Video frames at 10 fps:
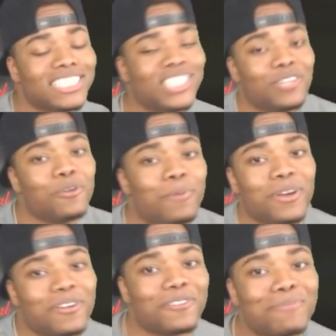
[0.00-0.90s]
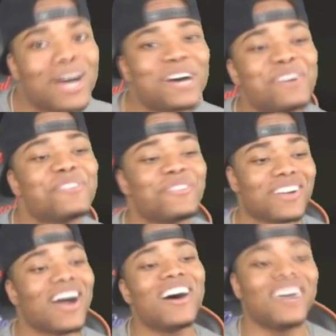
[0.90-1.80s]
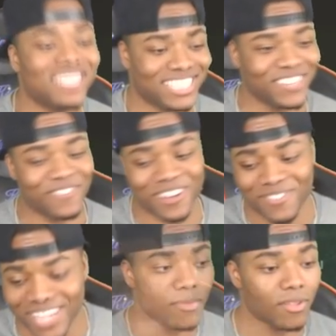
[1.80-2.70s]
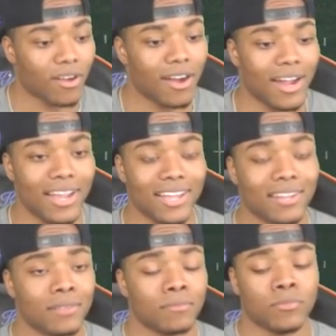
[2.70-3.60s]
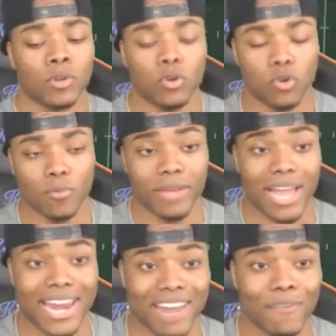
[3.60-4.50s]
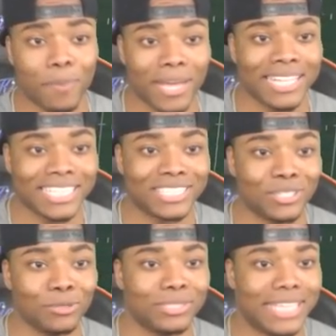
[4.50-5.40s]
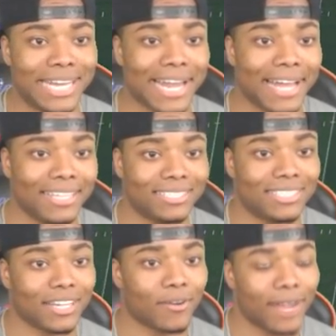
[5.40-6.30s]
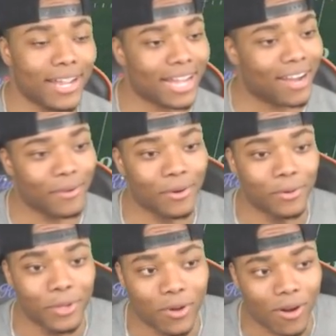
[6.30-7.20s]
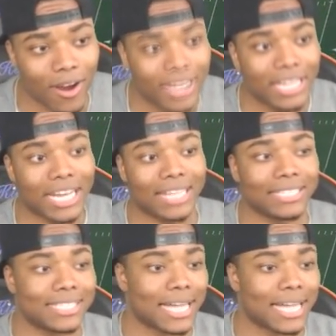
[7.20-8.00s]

Super Bowl, coach. You feel me? All right. Oh man, I never played this dude. D Nice the Great. I don't know who you are. He got the